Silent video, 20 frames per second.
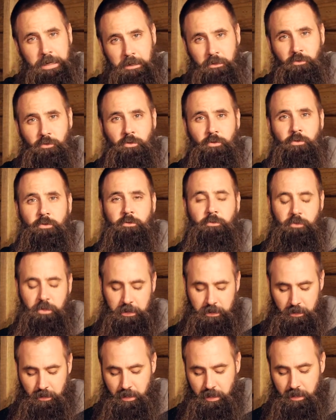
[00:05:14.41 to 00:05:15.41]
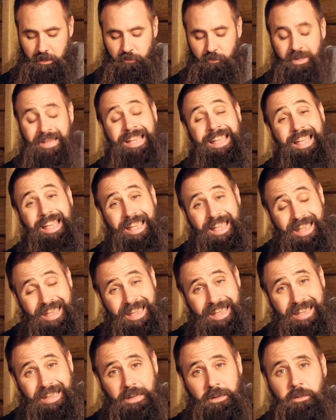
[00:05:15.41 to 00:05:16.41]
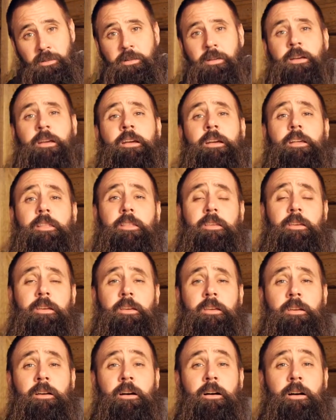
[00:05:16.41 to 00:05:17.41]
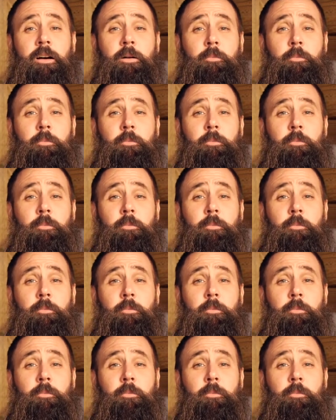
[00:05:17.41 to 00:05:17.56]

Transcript: external flick locks and the